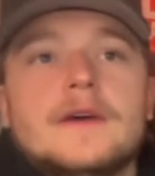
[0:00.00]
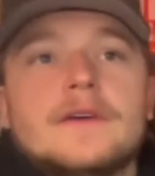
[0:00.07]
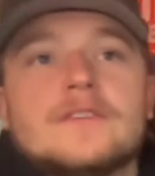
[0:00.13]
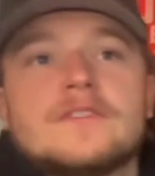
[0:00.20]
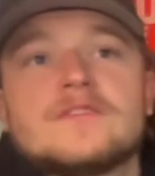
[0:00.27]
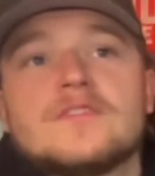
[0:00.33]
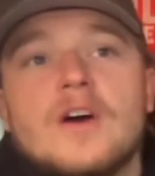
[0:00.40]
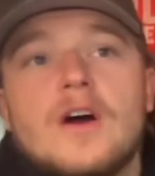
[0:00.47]

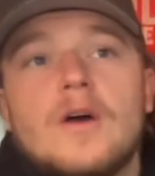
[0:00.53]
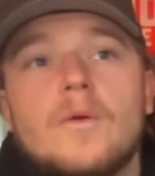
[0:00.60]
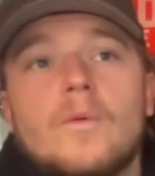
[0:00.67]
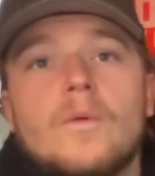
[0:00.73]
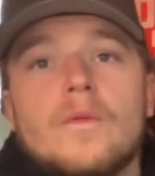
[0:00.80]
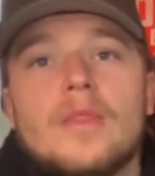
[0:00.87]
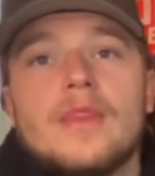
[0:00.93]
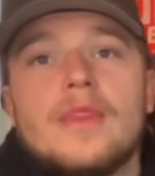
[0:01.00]

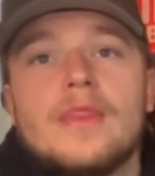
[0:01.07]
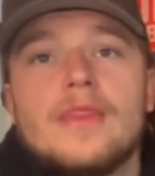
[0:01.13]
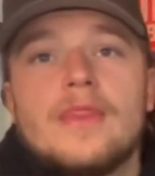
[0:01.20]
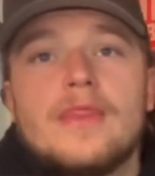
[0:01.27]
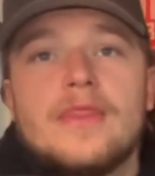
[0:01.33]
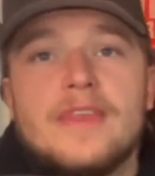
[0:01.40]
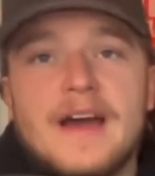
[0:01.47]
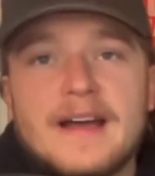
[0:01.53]
So
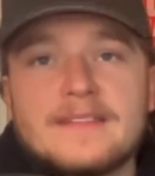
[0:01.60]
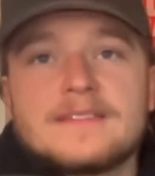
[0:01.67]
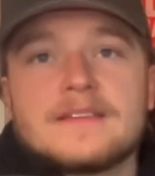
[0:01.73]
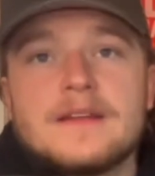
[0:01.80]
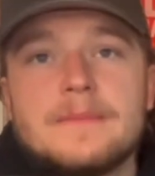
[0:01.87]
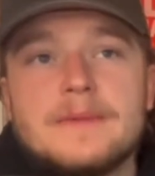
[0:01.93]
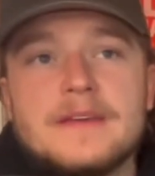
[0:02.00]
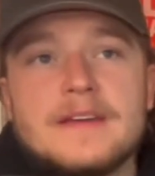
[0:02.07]
that's
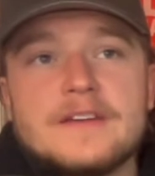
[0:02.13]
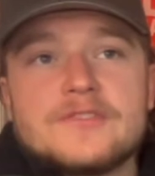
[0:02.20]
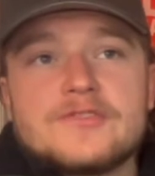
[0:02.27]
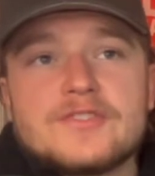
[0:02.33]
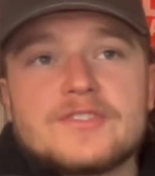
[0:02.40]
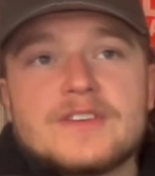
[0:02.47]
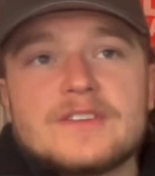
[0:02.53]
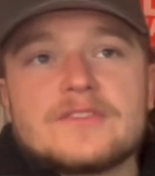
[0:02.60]
going to be
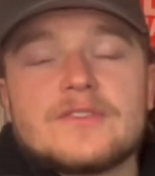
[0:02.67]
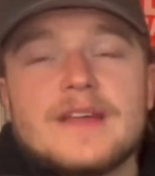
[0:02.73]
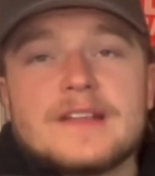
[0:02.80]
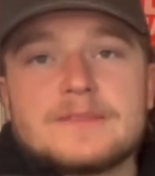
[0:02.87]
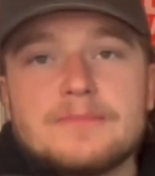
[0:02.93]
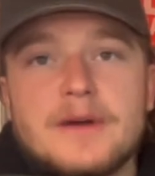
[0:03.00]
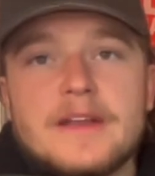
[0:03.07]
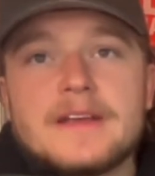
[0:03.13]
interesting. So
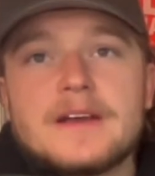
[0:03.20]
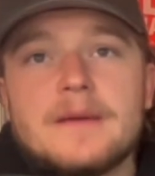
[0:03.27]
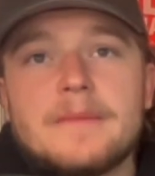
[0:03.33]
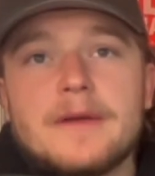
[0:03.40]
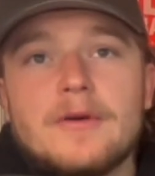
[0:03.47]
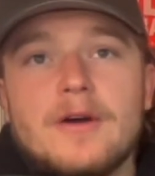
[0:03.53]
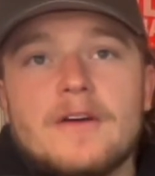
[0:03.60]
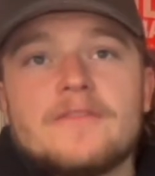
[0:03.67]
that's money
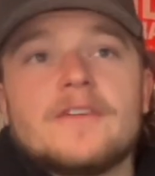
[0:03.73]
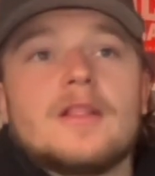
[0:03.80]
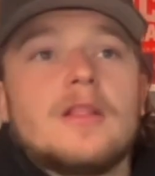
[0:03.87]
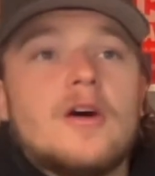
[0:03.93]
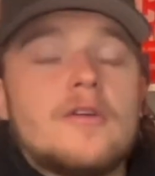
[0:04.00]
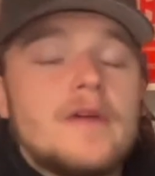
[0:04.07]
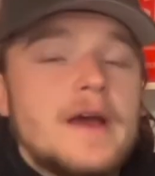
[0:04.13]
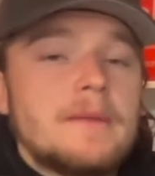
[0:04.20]
coming off.
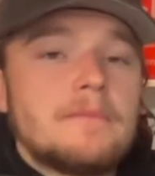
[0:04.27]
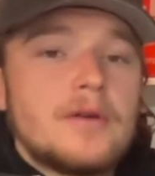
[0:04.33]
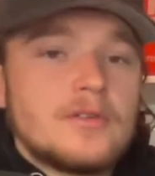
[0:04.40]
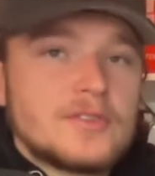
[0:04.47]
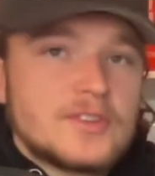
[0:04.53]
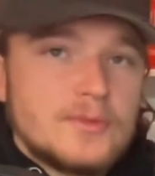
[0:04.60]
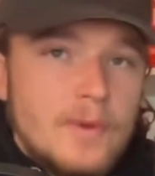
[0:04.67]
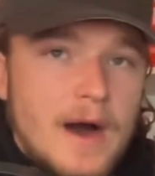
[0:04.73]
Laurent
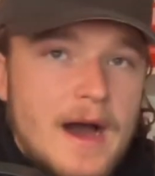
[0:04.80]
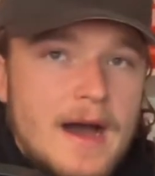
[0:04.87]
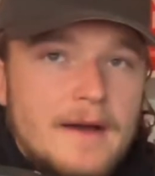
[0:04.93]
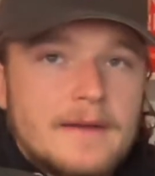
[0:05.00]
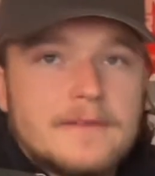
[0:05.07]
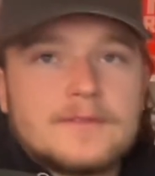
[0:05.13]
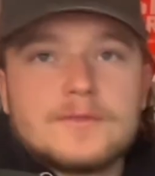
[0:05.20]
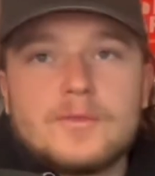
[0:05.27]

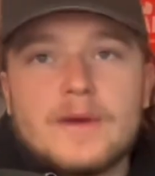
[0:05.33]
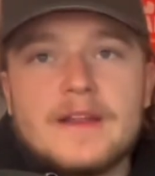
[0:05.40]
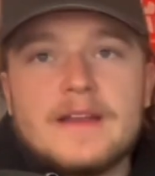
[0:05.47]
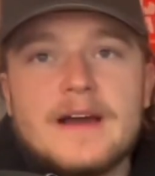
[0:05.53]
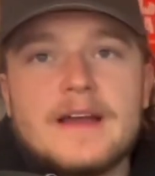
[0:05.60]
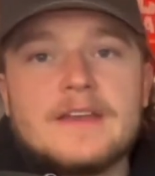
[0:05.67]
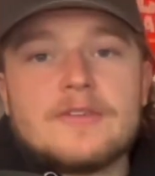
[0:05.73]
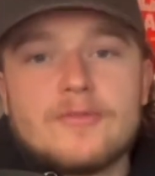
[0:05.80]
Brossoit,
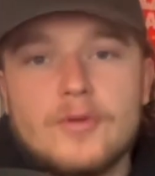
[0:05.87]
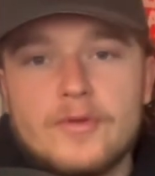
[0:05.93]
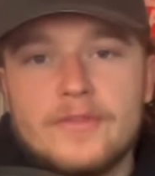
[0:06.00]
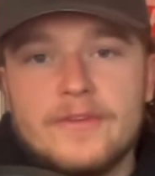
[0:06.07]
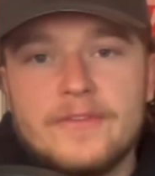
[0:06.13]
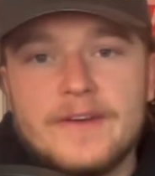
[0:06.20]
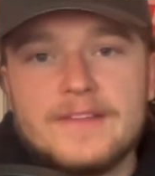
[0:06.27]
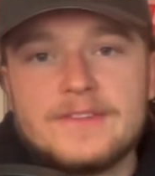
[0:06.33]
29-year-old
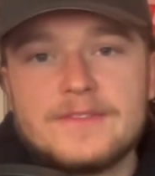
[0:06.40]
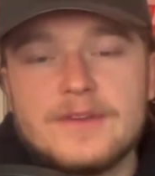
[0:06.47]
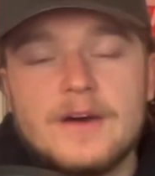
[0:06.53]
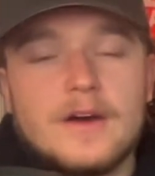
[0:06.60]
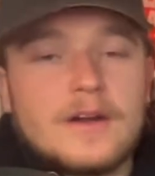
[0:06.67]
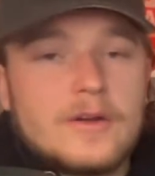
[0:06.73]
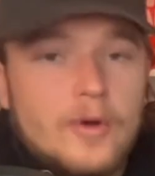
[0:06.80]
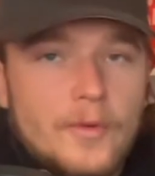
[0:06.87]
defense
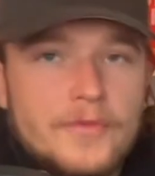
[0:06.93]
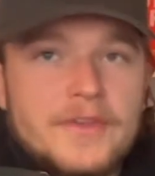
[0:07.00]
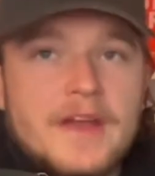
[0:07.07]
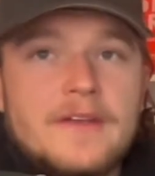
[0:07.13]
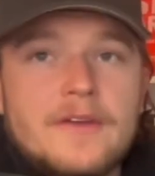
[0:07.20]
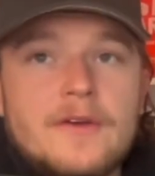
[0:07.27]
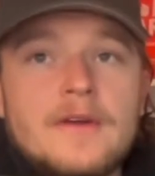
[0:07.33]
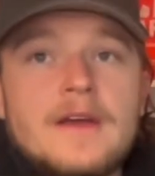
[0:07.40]

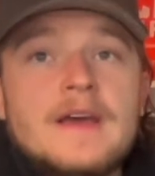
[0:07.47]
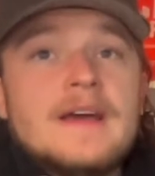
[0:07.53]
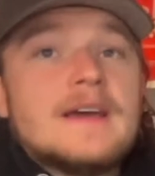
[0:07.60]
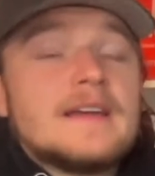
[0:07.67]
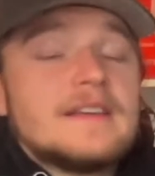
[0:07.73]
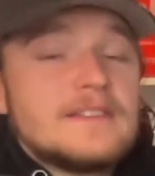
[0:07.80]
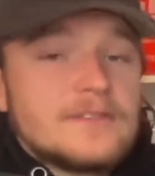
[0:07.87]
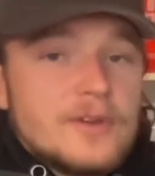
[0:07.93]
goaltender,
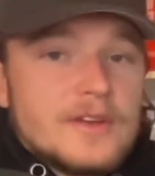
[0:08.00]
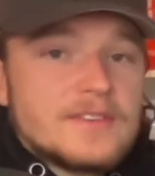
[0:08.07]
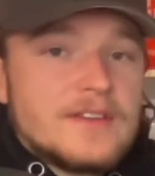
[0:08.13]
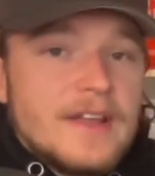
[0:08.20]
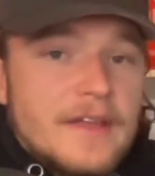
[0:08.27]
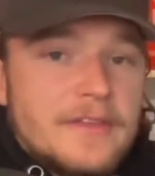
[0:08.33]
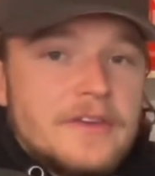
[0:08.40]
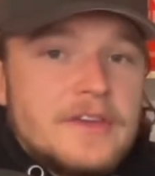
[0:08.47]
he still has
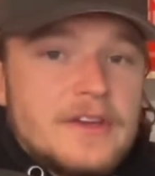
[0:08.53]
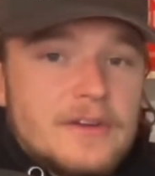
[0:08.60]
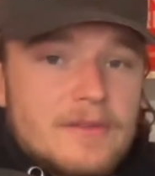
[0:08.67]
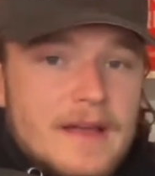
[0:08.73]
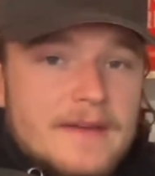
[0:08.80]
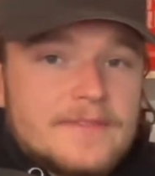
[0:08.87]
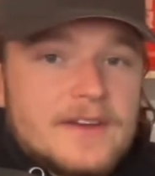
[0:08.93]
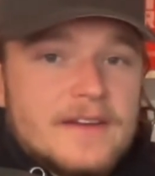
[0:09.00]
another year
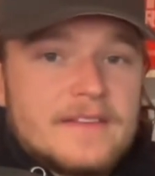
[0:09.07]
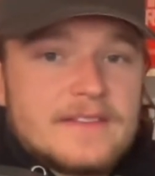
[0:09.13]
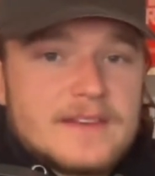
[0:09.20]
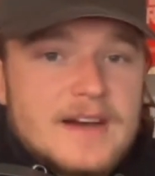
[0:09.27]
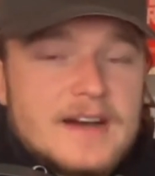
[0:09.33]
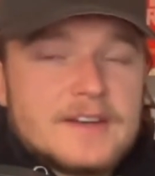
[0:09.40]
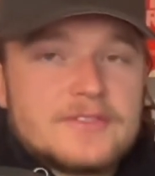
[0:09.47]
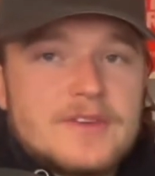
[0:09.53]
left on his
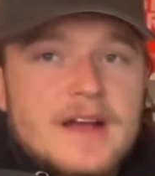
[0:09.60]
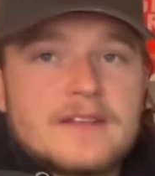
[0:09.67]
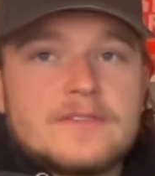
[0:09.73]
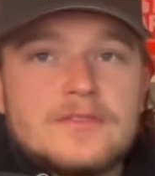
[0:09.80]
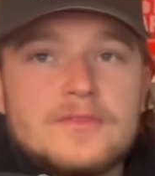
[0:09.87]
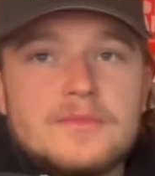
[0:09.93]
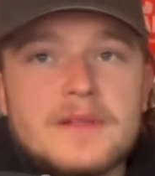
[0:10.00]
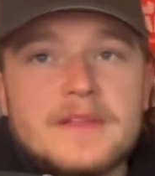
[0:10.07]
contract,
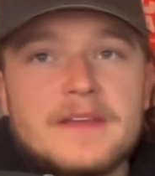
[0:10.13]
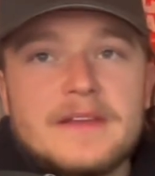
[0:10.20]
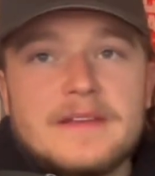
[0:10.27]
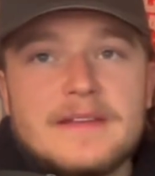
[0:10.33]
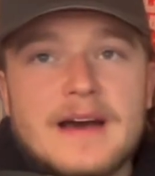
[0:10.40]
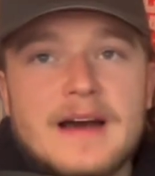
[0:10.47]
$2 million.